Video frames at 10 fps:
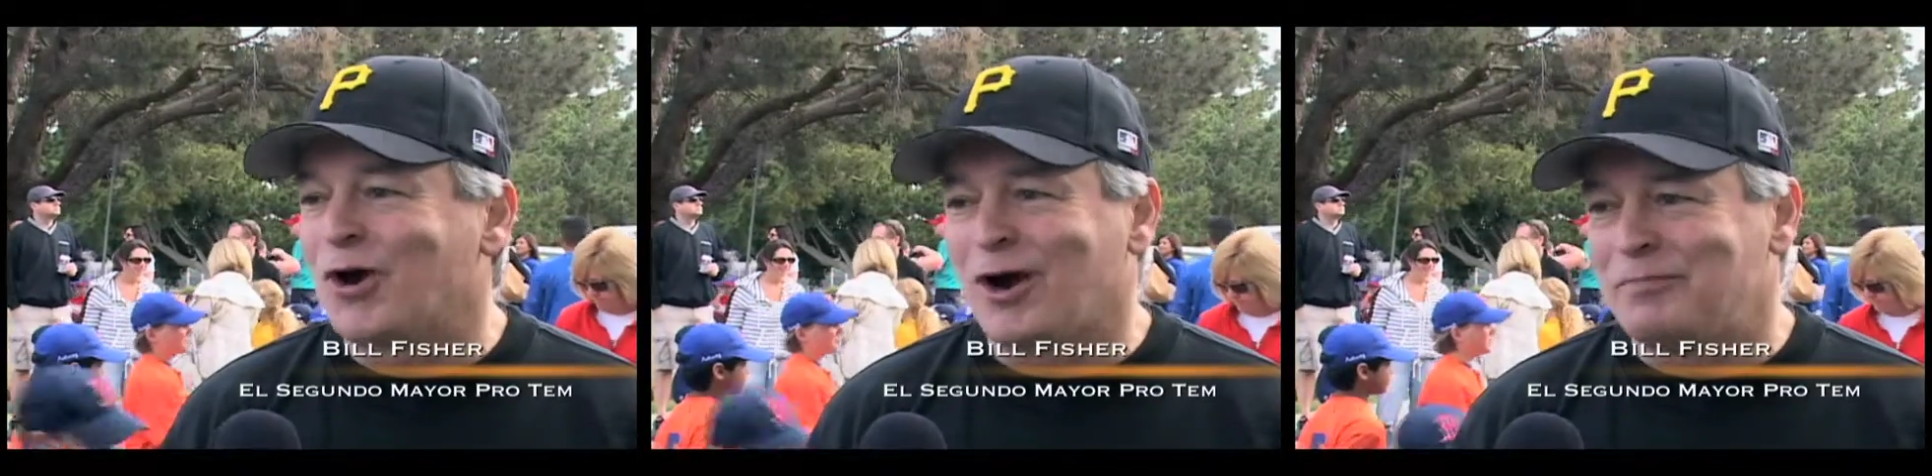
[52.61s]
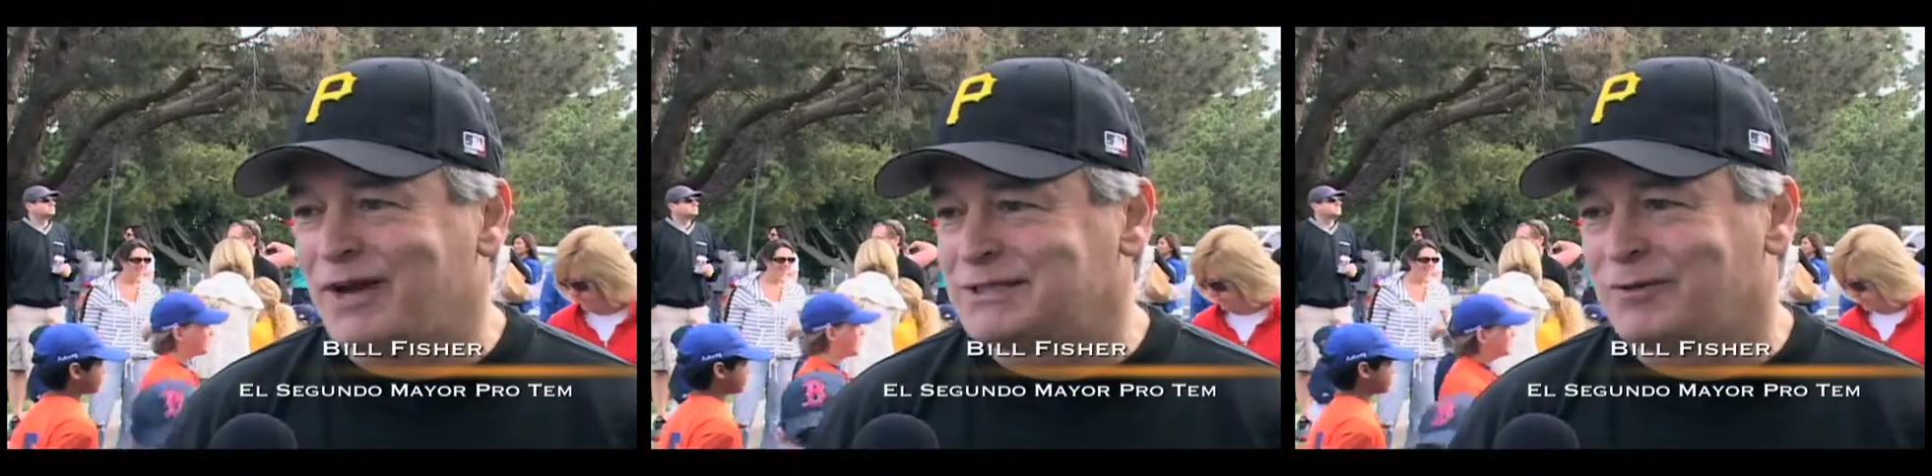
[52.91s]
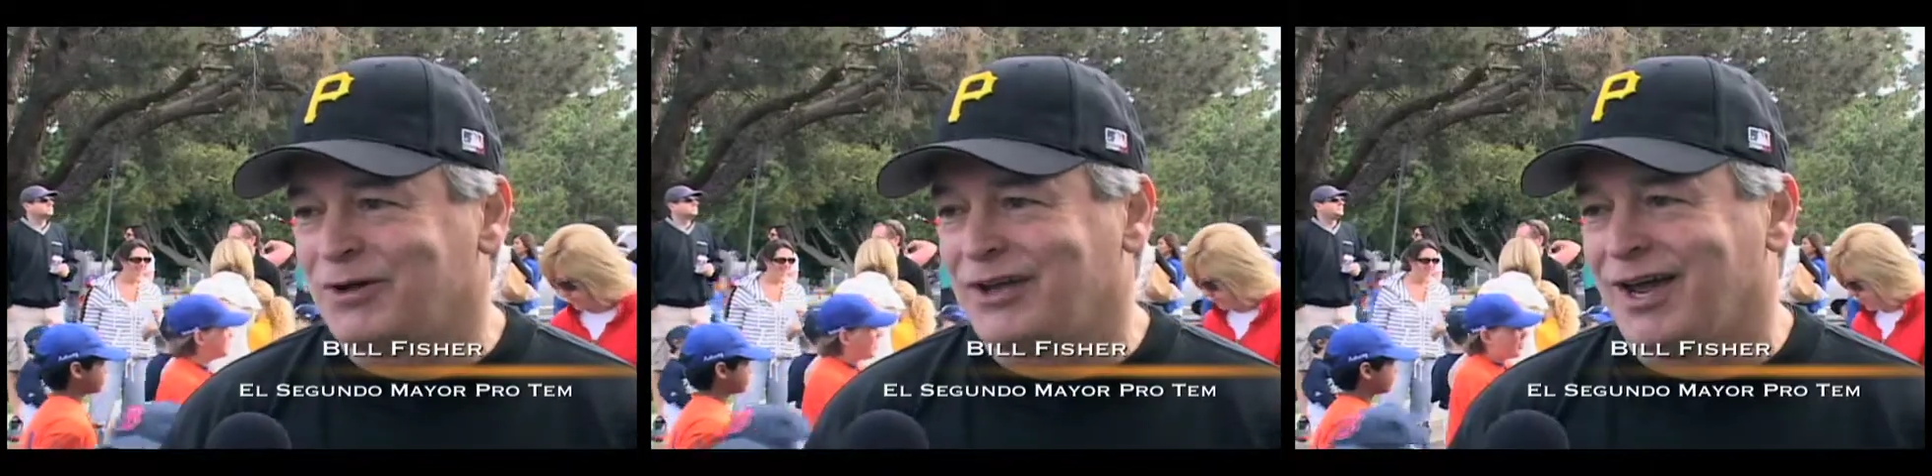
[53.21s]
baseball
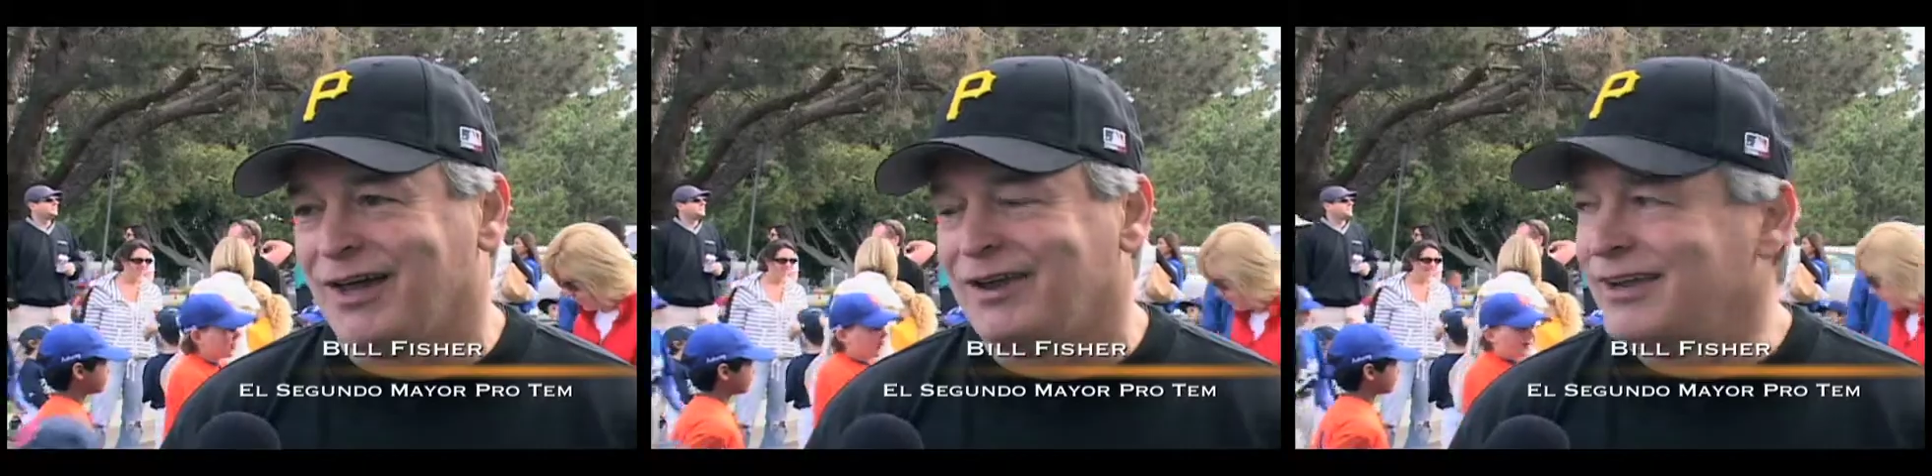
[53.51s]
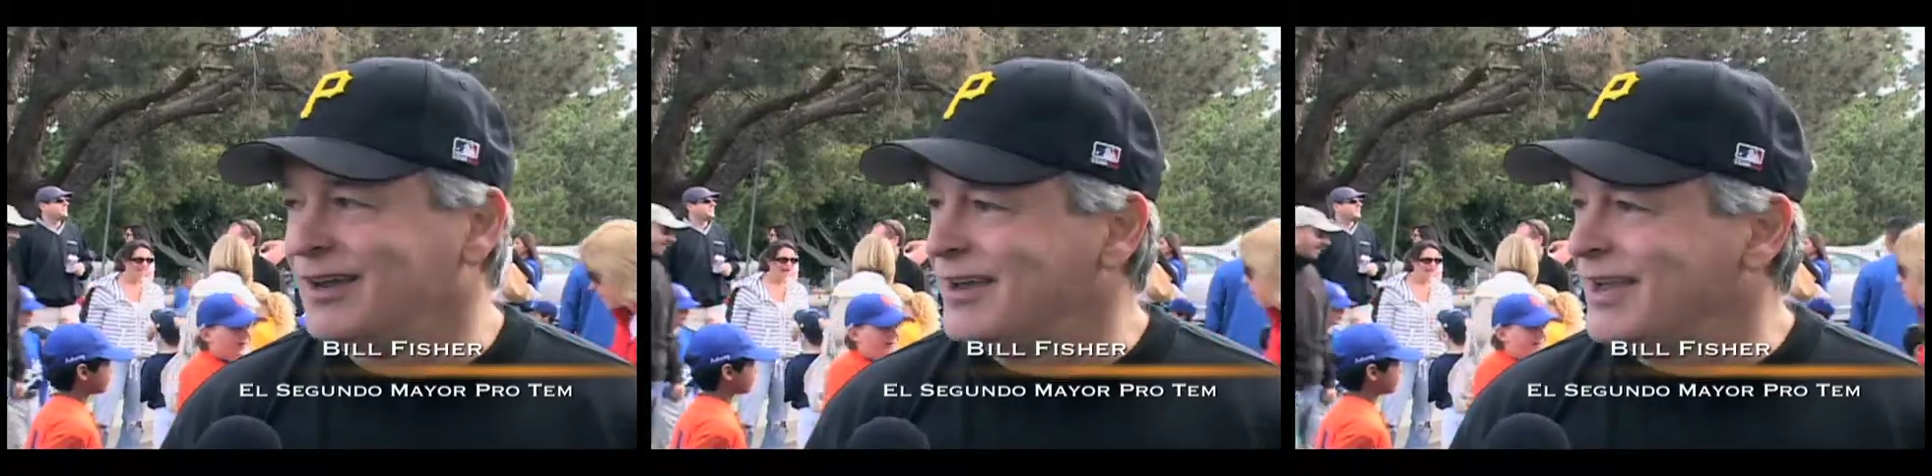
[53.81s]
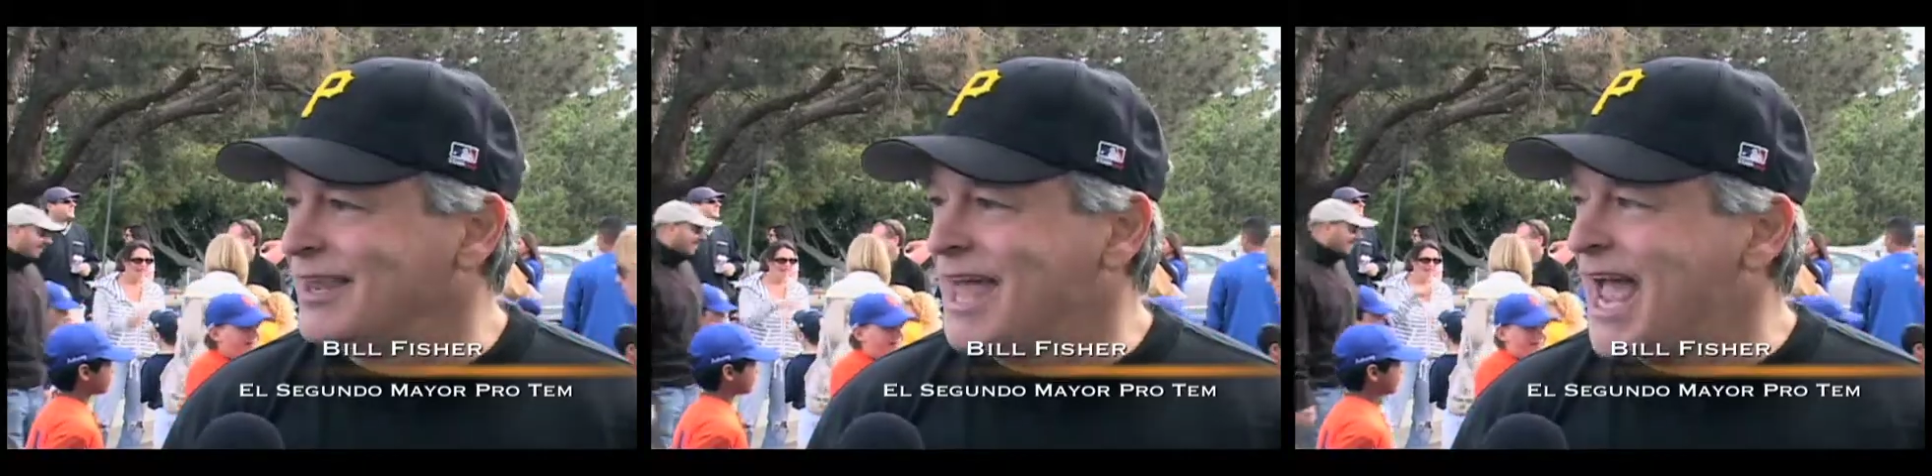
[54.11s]
town.
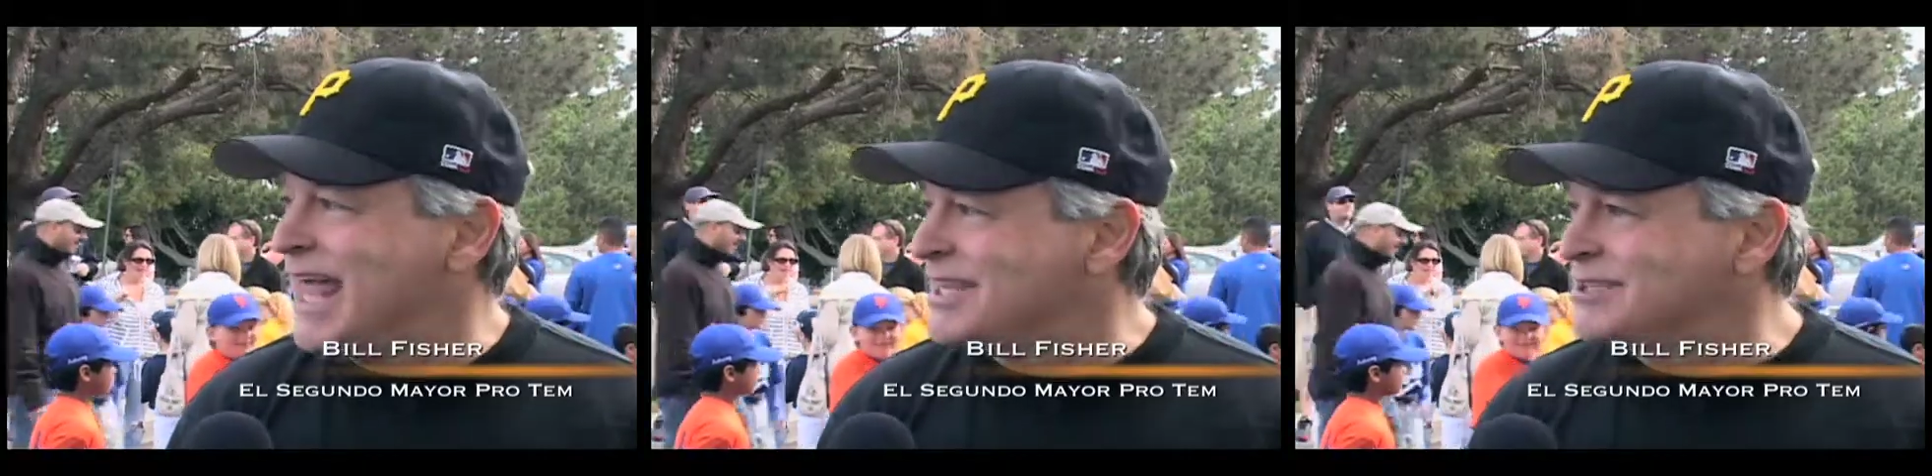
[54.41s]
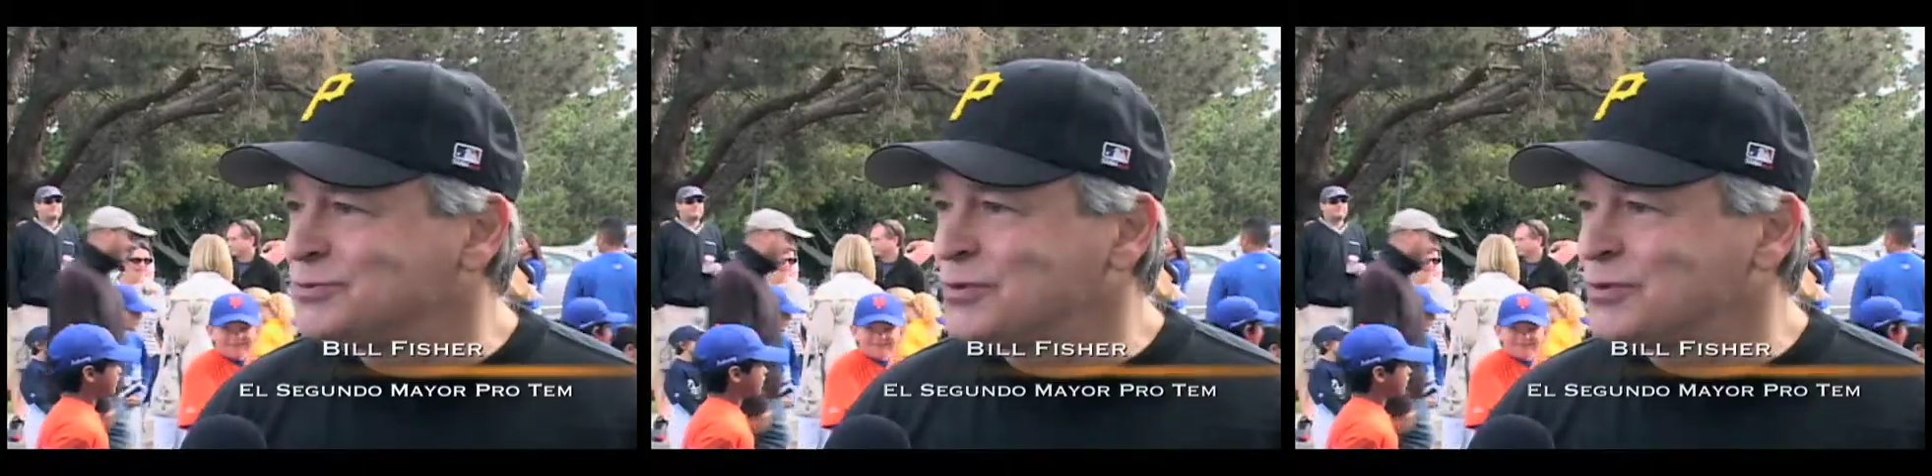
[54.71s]
And this is